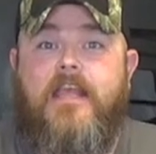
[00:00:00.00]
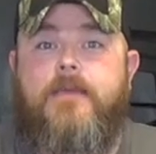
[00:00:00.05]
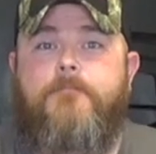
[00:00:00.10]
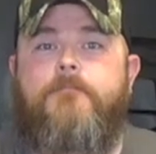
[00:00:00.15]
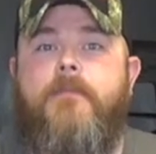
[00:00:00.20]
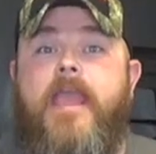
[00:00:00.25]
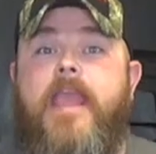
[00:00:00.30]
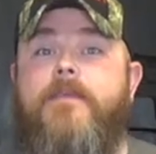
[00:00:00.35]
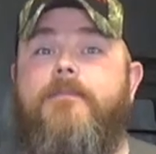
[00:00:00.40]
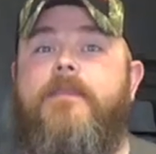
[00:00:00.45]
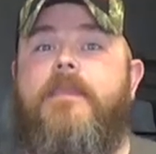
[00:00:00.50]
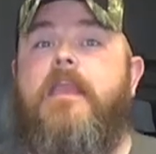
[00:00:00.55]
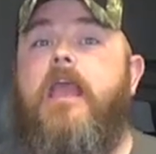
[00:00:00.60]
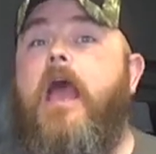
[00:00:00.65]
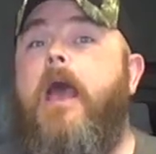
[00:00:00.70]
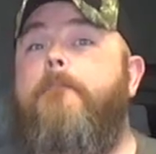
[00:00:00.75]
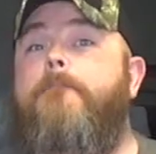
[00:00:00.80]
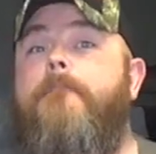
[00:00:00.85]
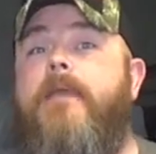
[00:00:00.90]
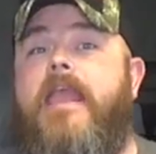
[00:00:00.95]
maybe
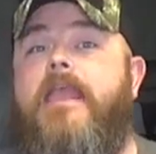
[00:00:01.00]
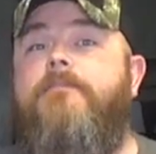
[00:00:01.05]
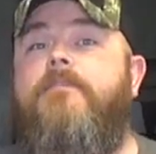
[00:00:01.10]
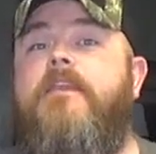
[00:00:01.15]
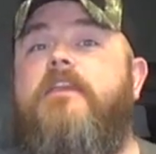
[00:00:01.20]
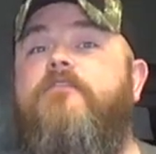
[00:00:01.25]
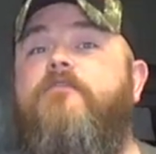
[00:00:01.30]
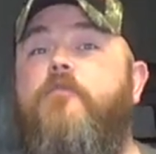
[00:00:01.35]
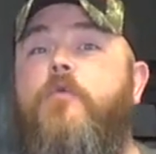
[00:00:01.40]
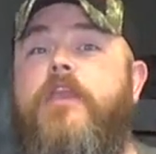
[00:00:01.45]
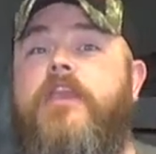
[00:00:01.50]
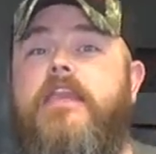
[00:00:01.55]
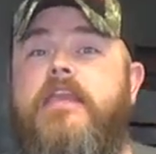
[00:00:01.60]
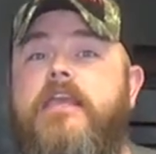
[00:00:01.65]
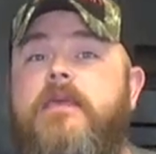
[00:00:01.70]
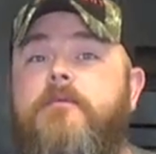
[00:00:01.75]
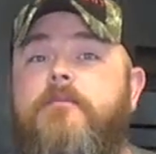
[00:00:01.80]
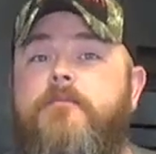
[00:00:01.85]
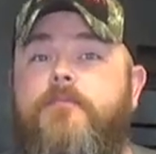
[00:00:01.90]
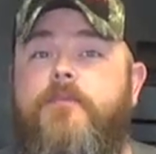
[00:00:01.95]
maybe if we
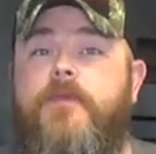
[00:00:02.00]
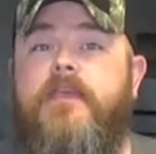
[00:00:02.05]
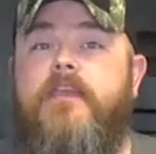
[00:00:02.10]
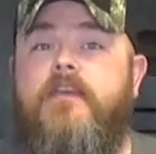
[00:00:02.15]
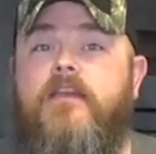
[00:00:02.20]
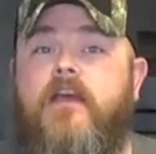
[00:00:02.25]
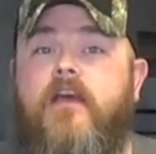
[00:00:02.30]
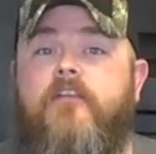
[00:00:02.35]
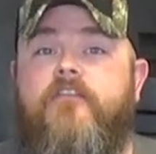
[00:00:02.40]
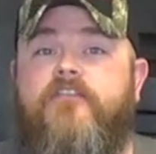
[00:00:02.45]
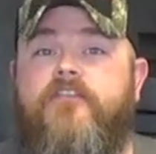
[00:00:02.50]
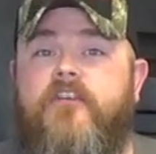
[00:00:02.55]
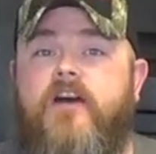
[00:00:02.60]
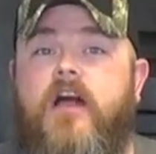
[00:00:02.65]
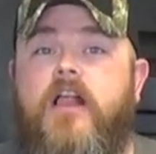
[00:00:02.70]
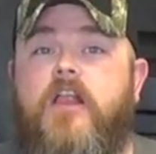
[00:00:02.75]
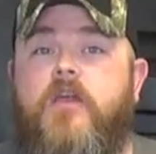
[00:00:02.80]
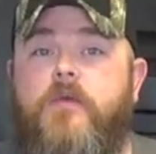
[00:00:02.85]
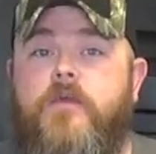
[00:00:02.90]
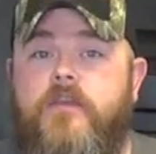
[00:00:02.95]
get big enough
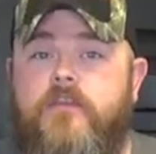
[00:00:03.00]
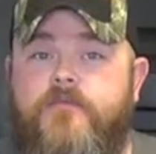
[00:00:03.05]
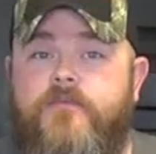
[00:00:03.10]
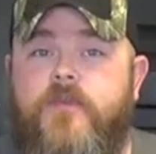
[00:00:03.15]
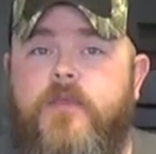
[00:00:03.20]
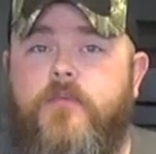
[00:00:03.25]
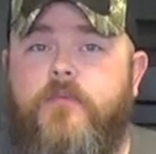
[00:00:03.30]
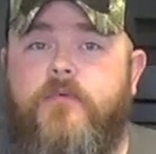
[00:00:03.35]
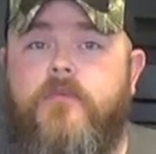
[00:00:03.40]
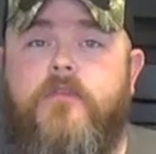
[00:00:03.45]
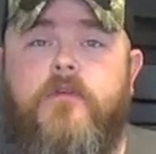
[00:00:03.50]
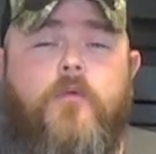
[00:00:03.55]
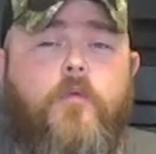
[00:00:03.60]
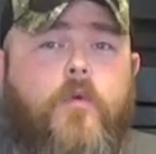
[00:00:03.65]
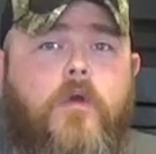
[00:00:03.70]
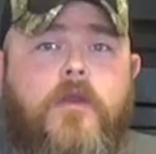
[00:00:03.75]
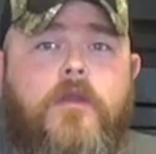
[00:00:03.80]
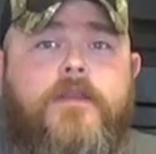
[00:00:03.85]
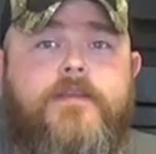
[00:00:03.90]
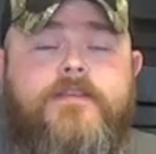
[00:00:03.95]
following of people that
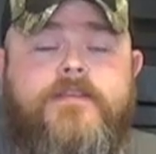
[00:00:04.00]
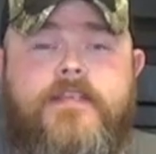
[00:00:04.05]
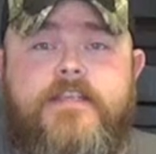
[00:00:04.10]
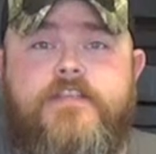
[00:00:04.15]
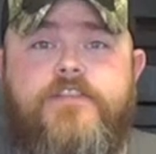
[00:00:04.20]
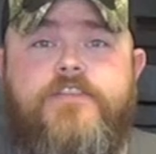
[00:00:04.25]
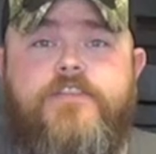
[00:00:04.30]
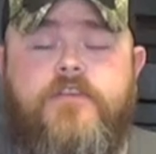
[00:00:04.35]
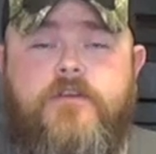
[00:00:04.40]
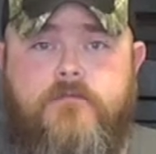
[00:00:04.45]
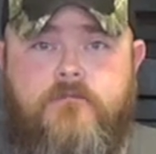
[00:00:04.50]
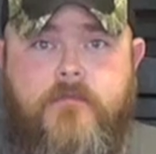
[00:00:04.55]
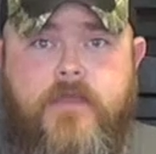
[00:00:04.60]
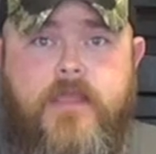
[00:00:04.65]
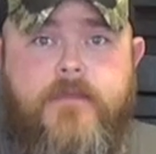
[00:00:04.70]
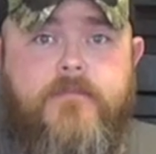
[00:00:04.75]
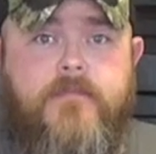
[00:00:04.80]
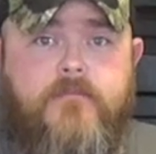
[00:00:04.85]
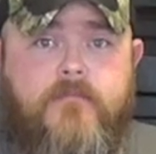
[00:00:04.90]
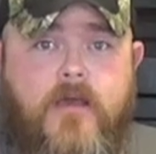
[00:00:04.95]
want a t-shirt,
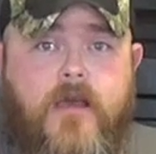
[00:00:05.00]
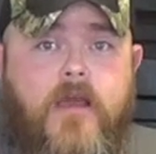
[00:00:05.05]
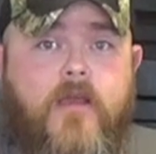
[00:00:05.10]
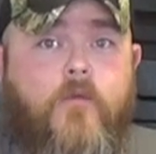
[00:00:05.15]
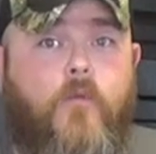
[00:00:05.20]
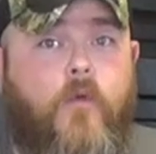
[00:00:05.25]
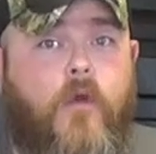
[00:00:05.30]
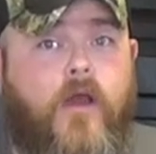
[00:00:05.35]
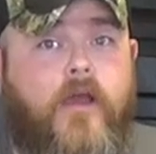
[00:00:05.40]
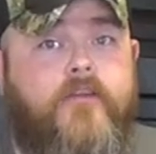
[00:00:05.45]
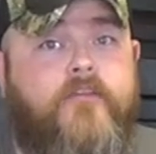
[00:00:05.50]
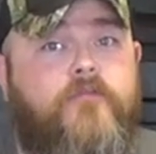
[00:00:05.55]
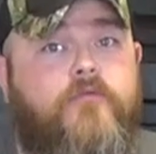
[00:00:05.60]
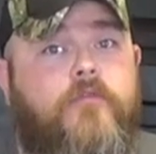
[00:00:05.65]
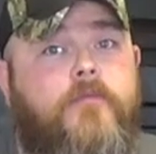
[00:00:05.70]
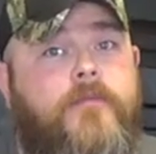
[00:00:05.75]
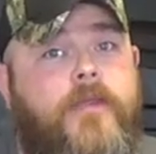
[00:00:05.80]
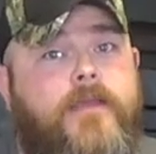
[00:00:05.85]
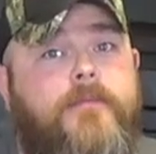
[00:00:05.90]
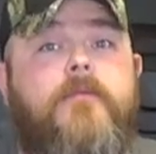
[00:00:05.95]
maybe my wife
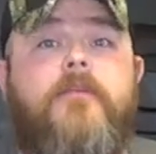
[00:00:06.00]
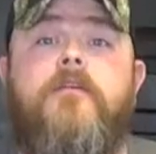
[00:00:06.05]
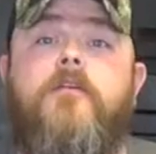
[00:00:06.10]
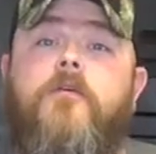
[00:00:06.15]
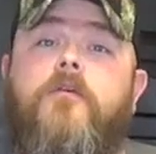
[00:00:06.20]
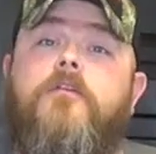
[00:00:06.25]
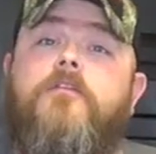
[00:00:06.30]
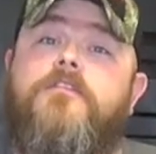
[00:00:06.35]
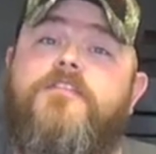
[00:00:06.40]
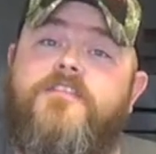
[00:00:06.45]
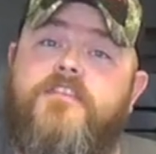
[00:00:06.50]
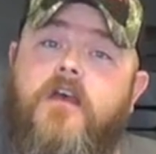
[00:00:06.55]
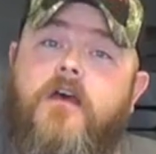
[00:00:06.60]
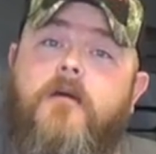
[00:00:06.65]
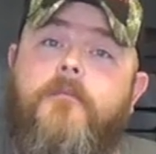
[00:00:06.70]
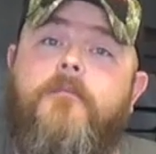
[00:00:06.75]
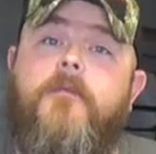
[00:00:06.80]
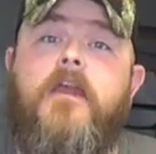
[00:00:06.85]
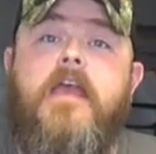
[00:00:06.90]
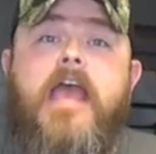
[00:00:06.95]
will maybe order some